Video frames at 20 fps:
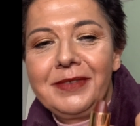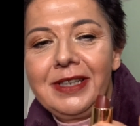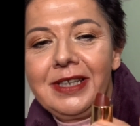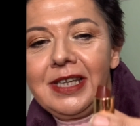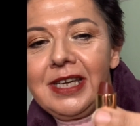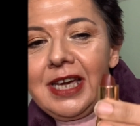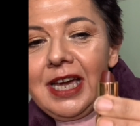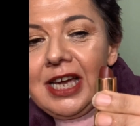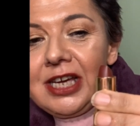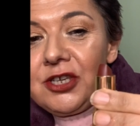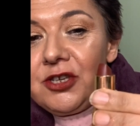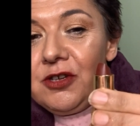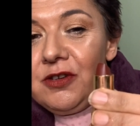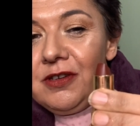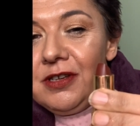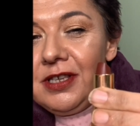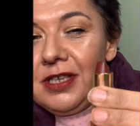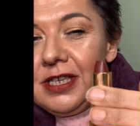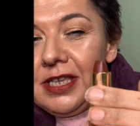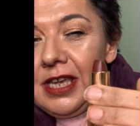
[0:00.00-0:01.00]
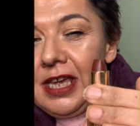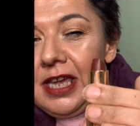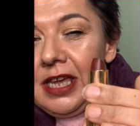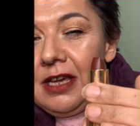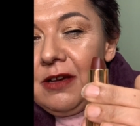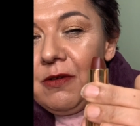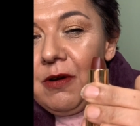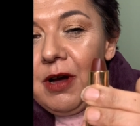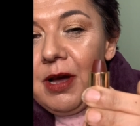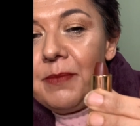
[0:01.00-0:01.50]
As you can see,
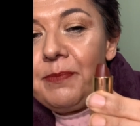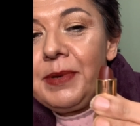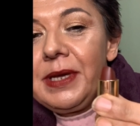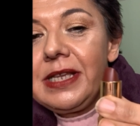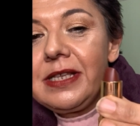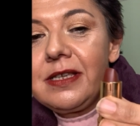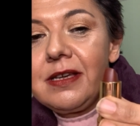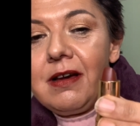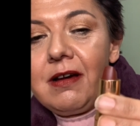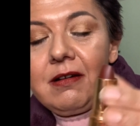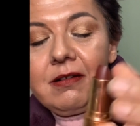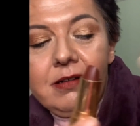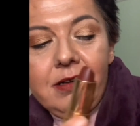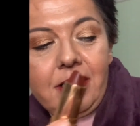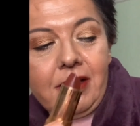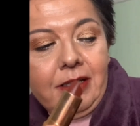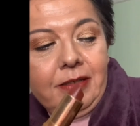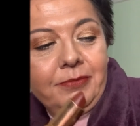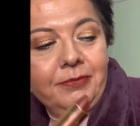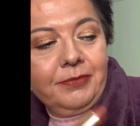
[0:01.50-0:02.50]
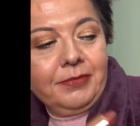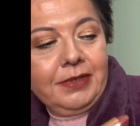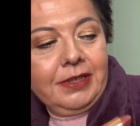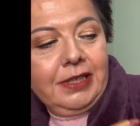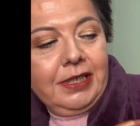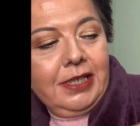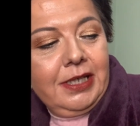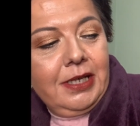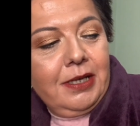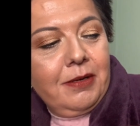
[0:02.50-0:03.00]
quite a bit darker.
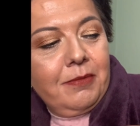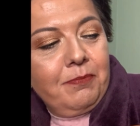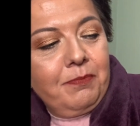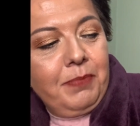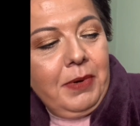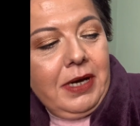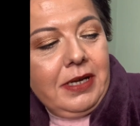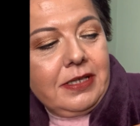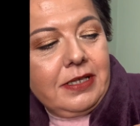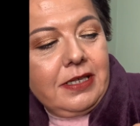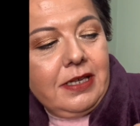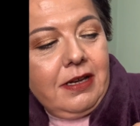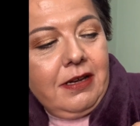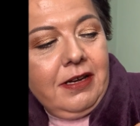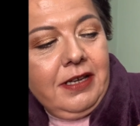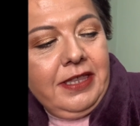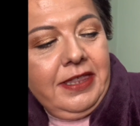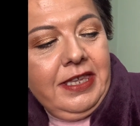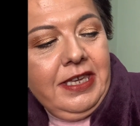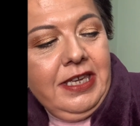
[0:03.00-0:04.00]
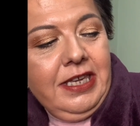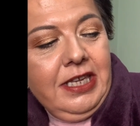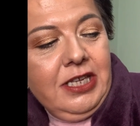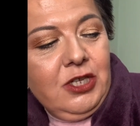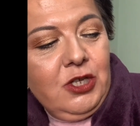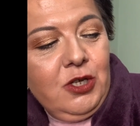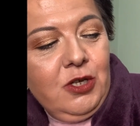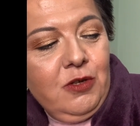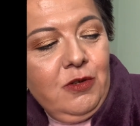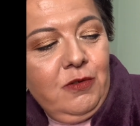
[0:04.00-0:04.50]
But I think it's
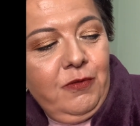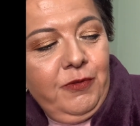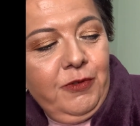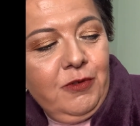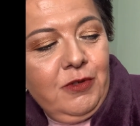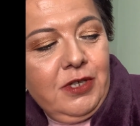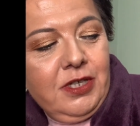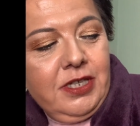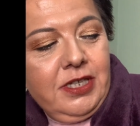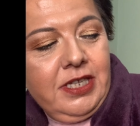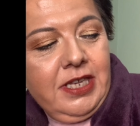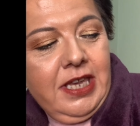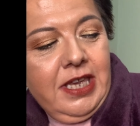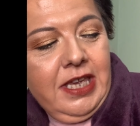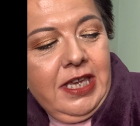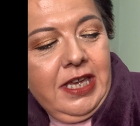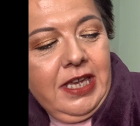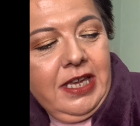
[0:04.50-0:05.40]
useful to see it in